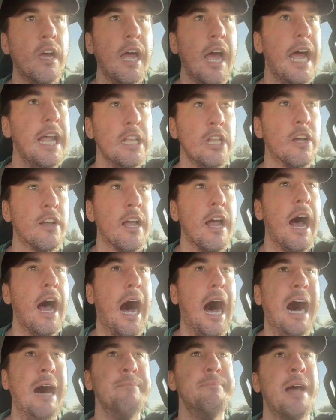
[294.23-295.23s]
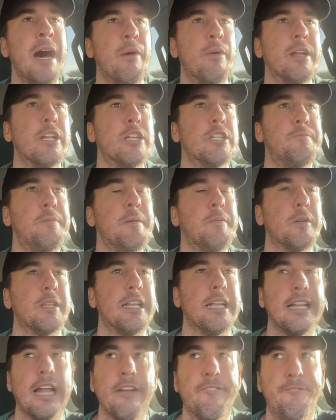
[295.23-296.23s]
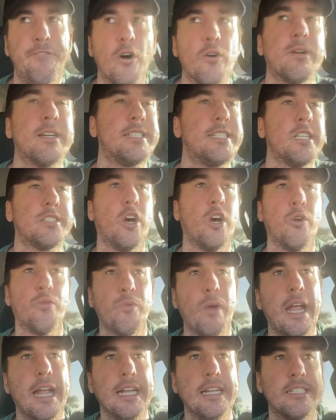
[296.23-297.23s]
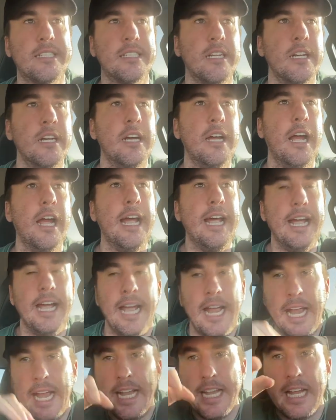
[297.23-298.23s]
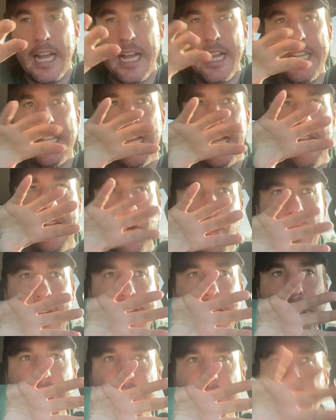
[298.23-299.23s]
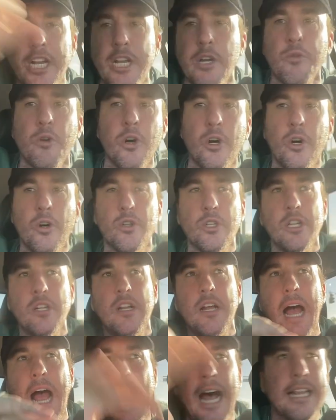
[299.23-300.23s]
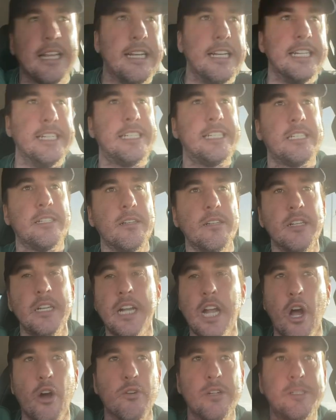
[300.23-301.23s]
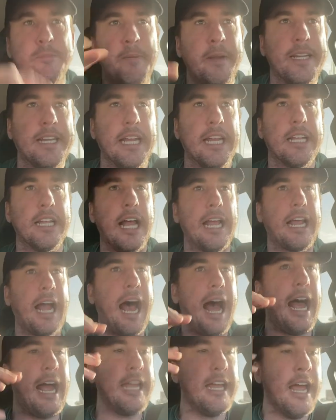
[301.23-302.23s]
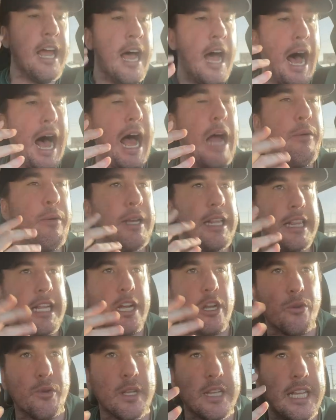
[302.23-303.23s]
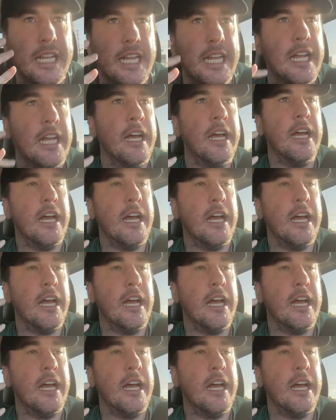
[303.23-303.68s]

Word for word: And look, I'm not one of those people that like focuses on race in, in, in generality, you know, speaking, like I, I would literally,